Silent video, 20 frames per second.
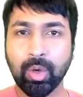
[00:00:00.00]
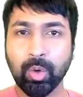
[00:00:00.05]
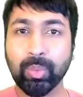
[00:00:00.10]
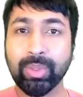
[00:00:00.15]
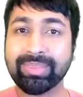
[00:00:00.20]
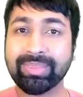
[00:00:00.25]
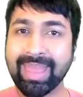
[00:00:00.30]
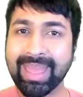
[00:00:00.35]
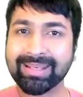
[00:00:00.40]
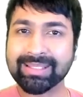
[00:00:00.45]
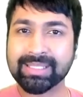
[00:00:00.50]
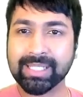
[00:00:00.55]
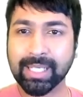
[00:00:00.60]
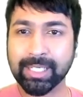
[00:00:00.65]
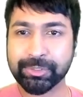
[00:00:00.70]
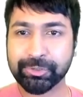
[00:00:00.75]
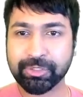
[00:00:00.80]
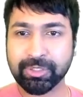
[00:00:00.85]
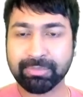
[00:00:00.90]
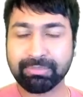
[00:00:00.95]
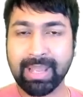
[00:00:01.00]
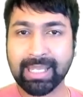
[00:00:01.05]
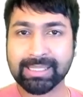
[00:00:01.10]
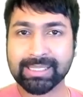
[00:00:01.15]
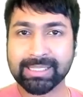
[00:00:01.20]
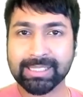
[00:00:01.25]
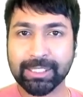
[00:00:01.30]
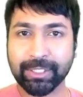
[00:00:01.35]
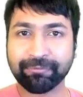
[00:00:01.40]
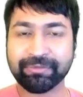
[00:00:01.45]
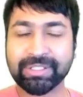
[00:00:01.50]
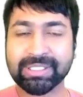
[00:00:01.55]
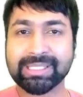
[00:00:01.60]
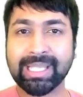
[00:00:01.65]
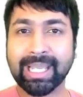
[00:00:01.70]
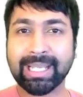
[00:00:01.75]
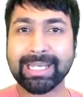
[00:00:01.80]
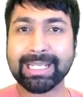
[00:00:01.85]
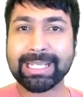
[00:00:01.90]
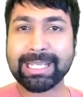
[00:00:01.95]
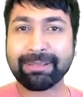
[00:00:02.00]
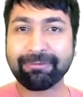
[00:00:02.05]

We then turn to the matter of designing